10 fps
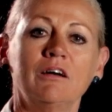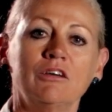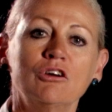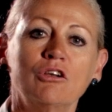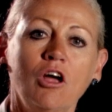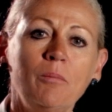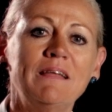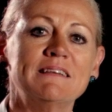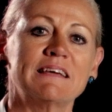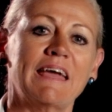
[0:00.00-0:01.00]
Your global
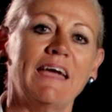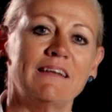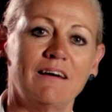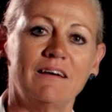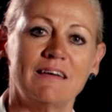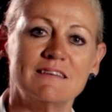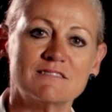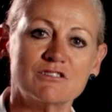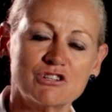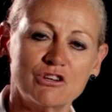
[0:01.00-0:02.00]
indicator is
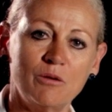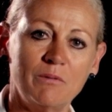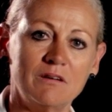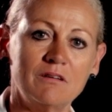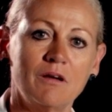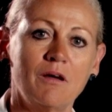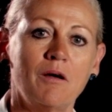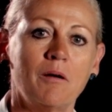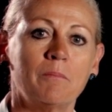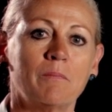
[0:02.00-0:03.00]
determined
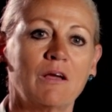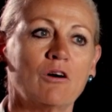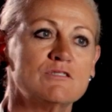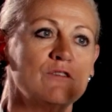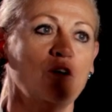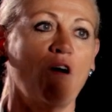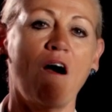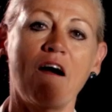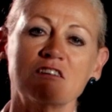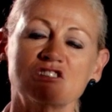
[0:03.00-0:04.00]
because of your
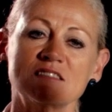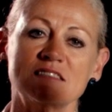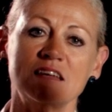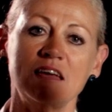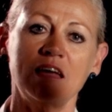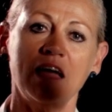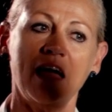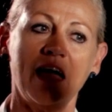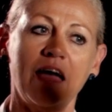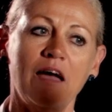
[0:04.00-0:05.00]
origin city
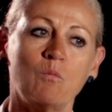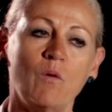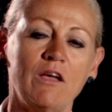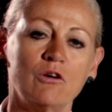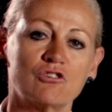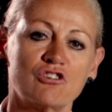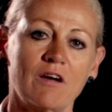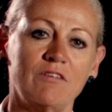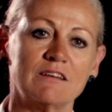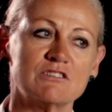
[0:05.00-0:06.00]
and where you're
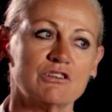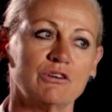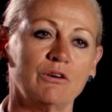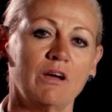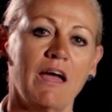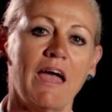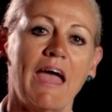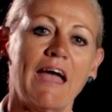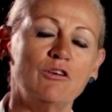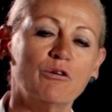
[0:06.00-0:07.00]
travelling to
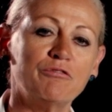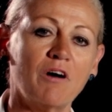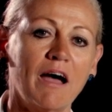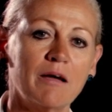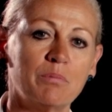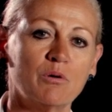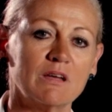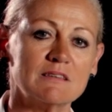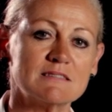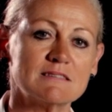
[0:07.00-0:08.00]
and your via
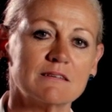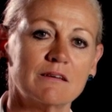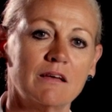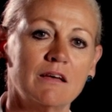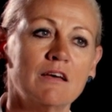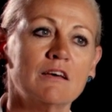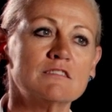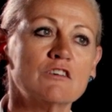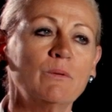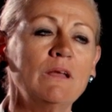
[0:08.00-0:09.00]
points.
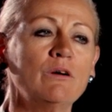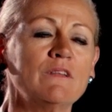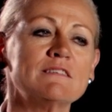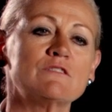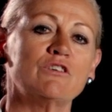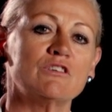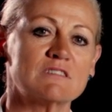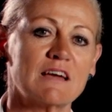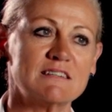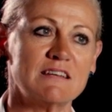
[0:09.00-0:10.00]
So if we look at this
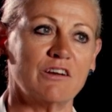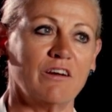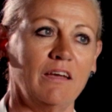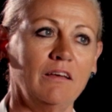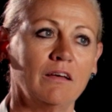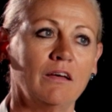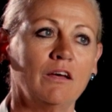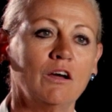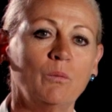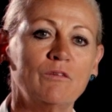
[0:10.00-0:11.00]
first itinerary,
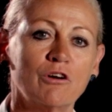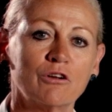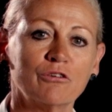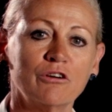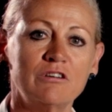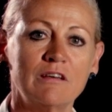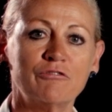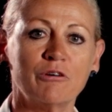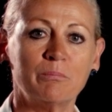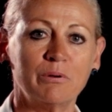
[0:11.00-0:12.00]
we've got a routing
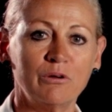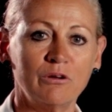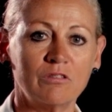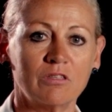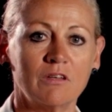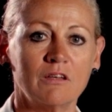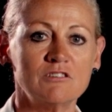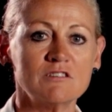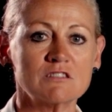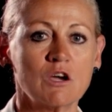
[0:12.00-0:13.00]
from Perth
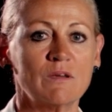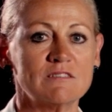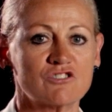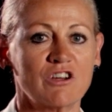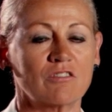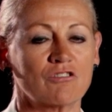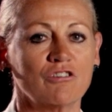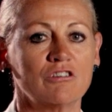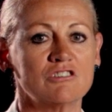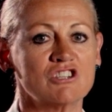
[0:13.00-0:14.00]
just going straight
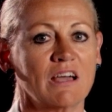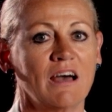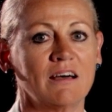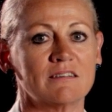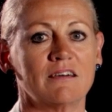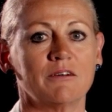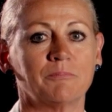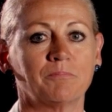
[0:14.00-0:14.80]
through to Jakarta.